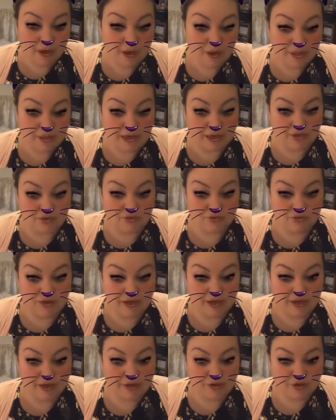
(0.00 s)
That's
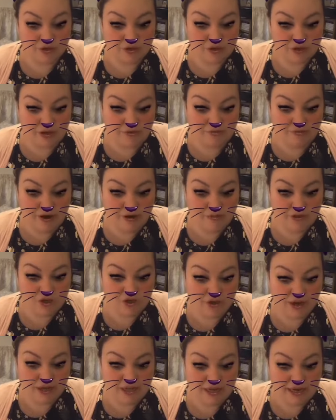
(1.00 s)
really good. I've never
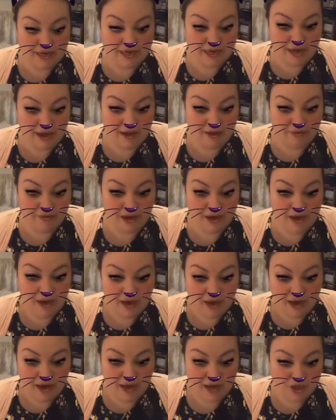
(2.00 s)
tried Hikari
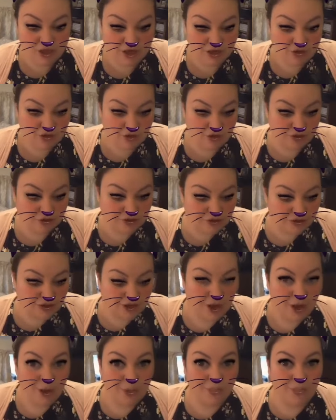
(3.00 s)
eyeshadows,
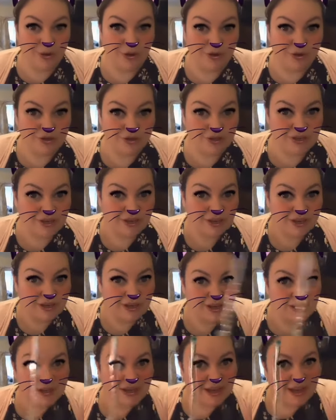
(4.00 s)
but
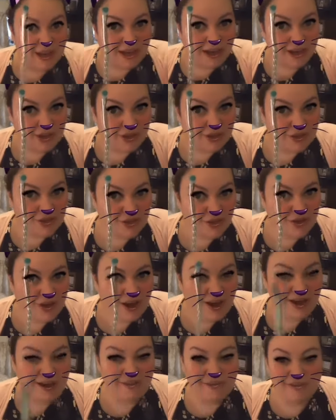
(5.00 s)
I also
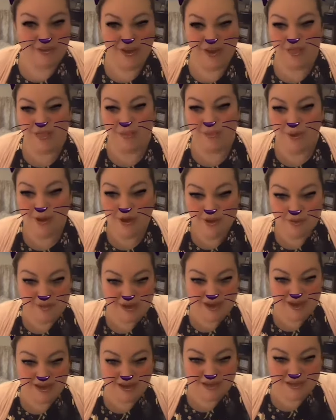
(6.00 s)
have the
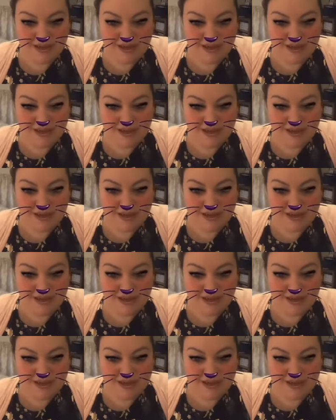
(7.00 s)
Mermaid.